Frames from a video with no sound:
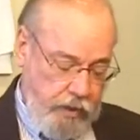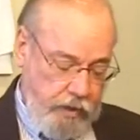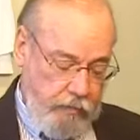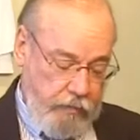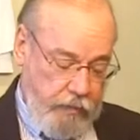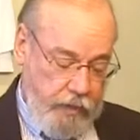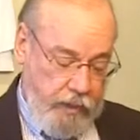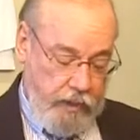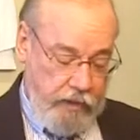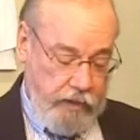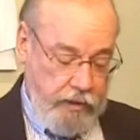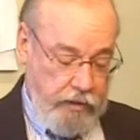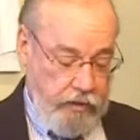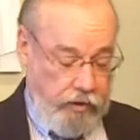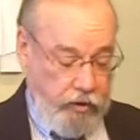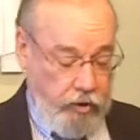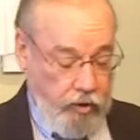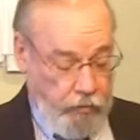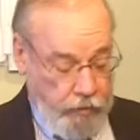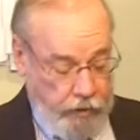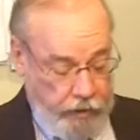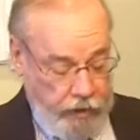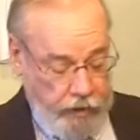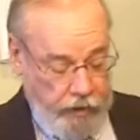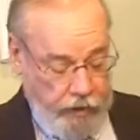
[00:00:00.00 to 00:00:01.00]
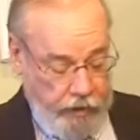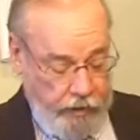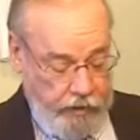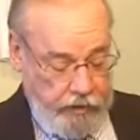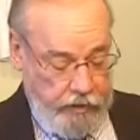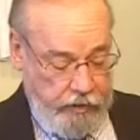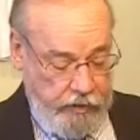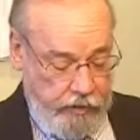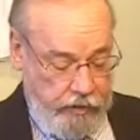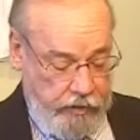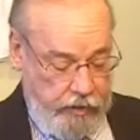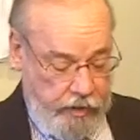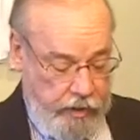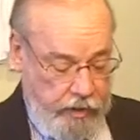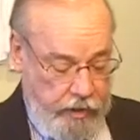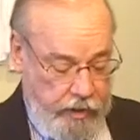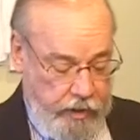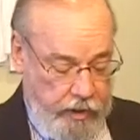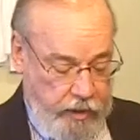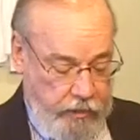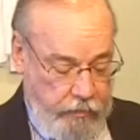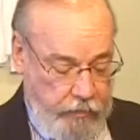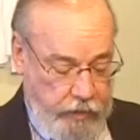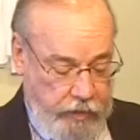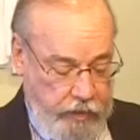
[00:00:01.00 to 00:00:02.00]
being made in human likeness,
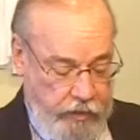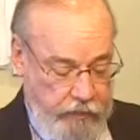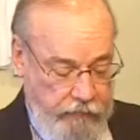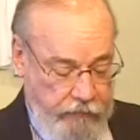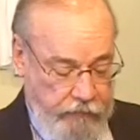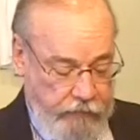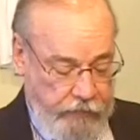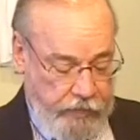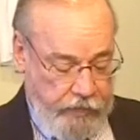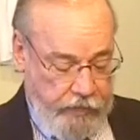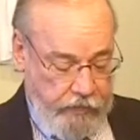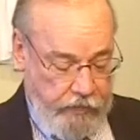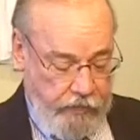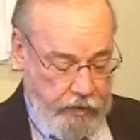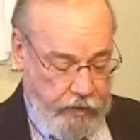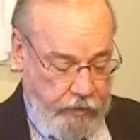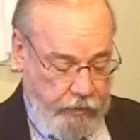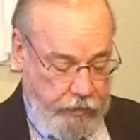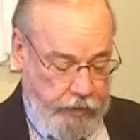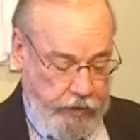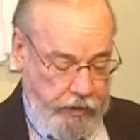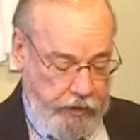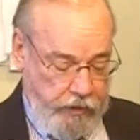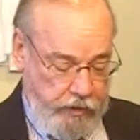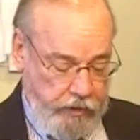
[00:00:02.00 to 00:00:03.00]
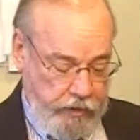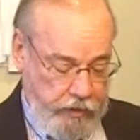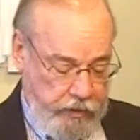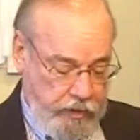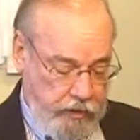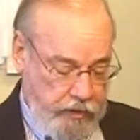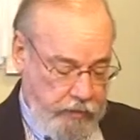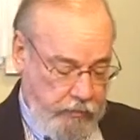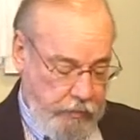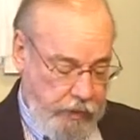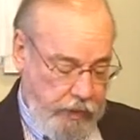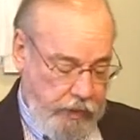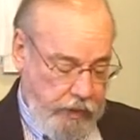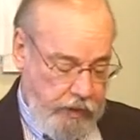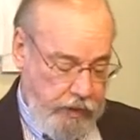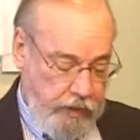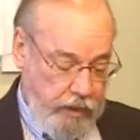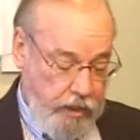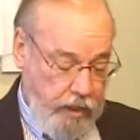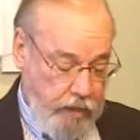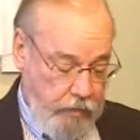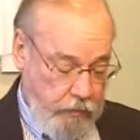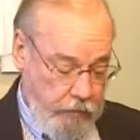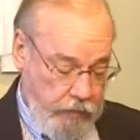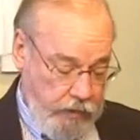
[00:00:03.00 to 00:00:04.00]
and being found in appearance as a man,
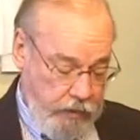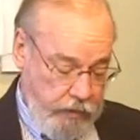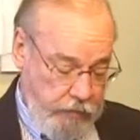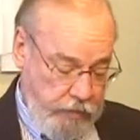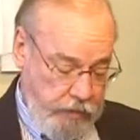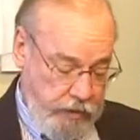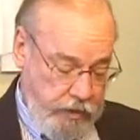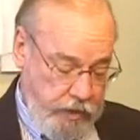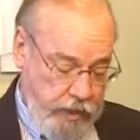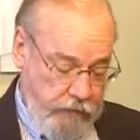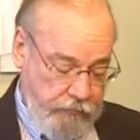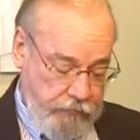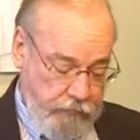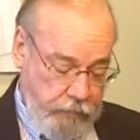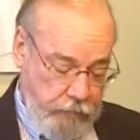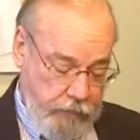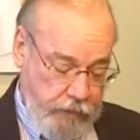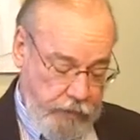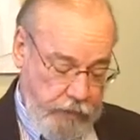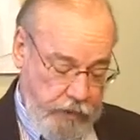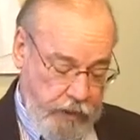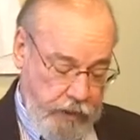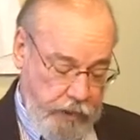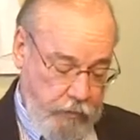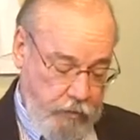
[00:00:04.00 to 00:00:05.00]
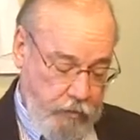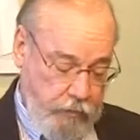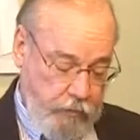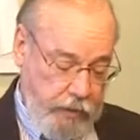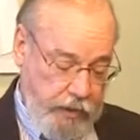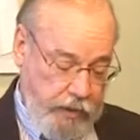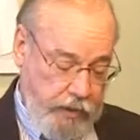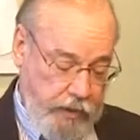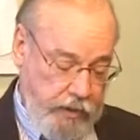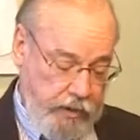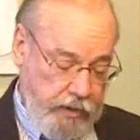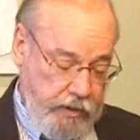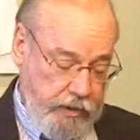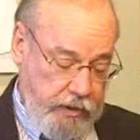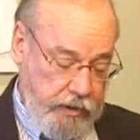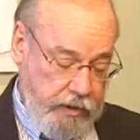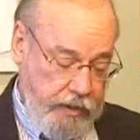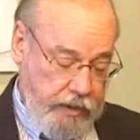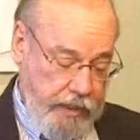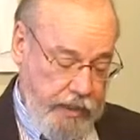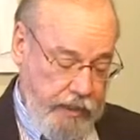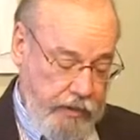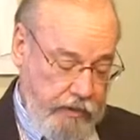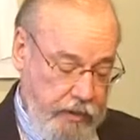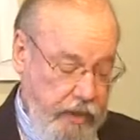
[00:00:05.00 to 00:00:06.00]
he humbled himself and became obedient to
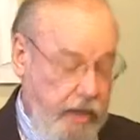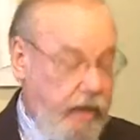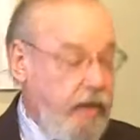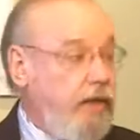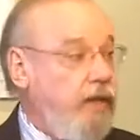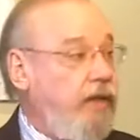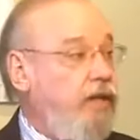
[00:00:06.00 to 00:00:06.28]
death,